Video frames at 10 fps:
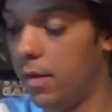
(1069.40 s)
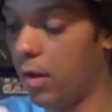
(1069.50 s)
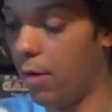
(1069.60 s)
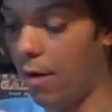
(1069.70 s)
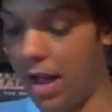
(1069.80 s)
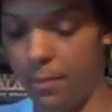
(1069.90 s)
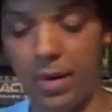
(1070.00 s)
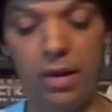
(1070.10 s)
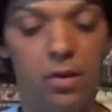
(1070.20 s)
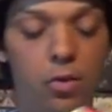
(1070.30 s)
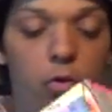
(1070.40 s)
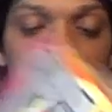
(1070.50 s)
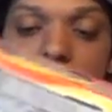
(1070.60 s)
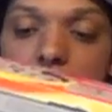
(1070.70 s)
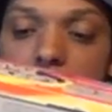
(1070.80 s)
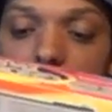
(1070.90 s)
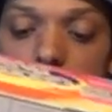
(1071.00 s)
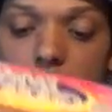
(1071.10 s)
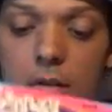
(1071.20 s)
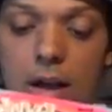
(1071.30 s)
So well happy. Ghoul Panic,
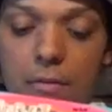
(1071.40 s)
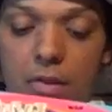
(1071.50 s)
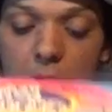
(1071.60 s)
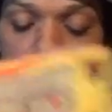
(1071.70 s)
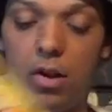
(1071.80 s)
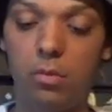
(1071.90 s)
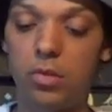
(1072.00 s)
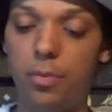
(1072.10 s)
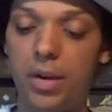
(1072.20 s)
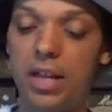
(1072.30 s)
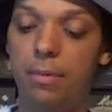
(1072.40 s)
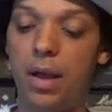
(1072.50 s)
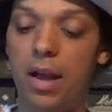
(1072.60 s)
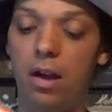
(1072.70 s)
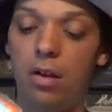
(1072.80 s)
oh, every time it comes up on eBay,